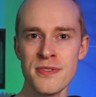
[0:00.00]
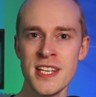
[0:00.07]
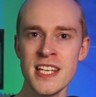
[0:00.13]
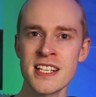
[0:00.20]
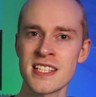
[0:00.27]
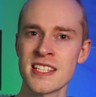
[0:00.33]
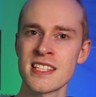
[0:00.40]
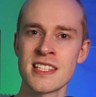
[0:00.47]

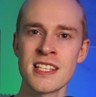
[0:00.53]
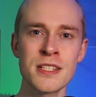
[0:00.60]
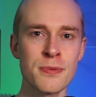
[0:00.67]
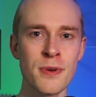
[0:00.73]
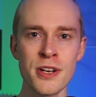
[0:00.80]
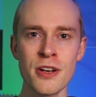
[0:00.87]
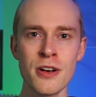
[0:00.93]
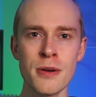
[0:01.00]
years, this
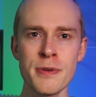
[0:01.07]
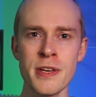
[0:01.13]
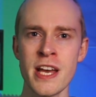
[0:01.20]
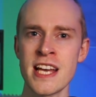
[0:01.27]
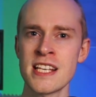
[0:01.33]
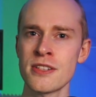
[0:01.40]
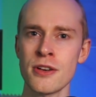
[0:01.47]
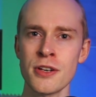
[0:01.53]
one hobby
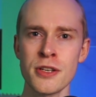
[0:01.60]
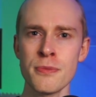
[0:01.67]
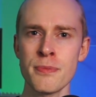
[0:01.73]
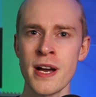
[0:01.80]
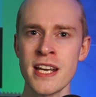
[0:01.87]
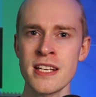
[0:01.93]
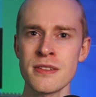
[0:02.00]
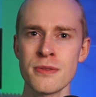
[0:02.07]
has
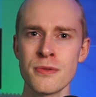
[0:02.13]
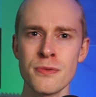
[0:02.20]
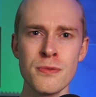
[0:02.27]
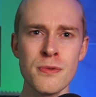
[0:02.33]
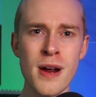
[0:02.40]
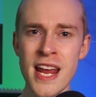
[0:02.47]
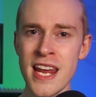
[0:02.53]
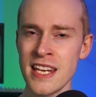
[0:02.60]
occupied
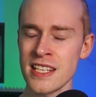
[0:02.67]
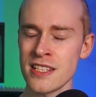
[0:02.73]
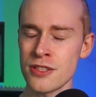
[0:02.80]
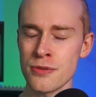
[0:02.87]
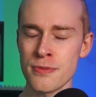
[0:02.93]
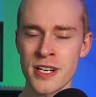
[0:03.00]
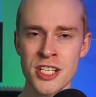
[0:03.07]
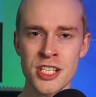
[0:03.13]
way
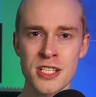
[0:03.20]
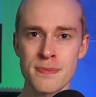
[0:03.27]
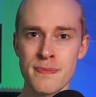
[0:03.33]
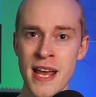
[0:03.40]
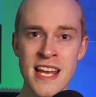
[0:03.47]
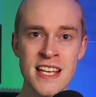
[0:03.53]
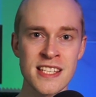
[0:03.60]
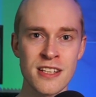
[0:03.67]
too much
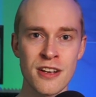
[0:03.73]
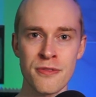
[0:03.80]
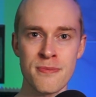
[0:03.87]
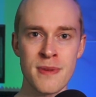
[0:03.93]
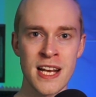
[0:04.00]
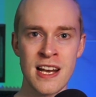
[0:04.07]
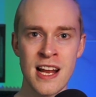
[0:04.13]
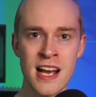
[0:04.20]
space of
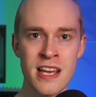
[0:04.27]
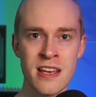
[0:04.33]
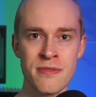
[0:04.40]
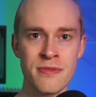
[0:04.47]
my life.